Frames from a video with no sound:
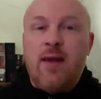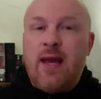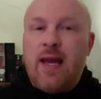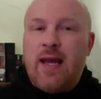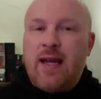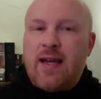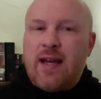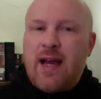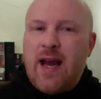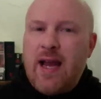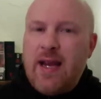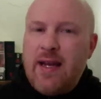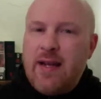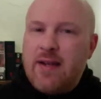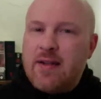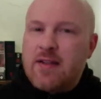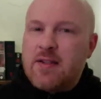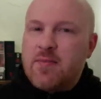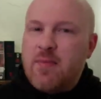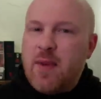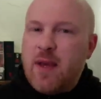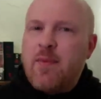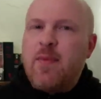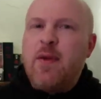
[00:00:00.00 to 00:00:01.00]
and
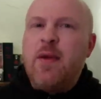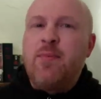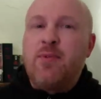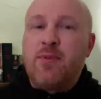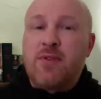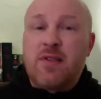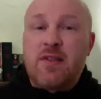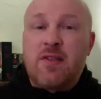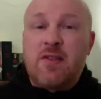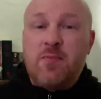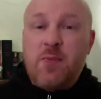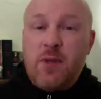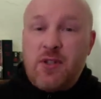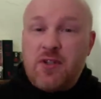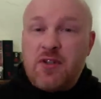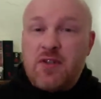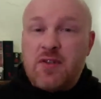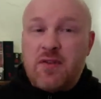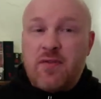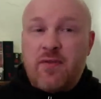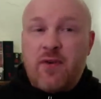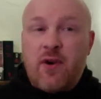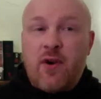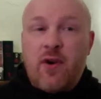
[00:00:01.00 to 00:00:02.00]
kindness make people
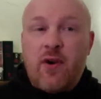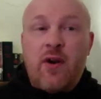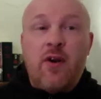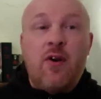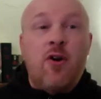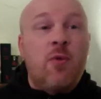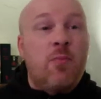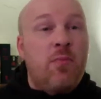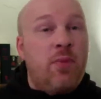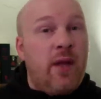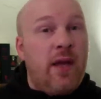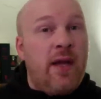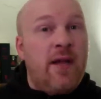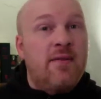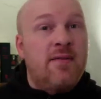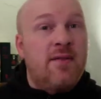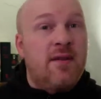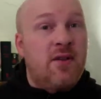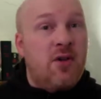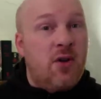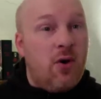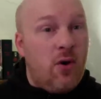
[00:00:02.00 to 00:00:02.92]
suspicious of her and her plans and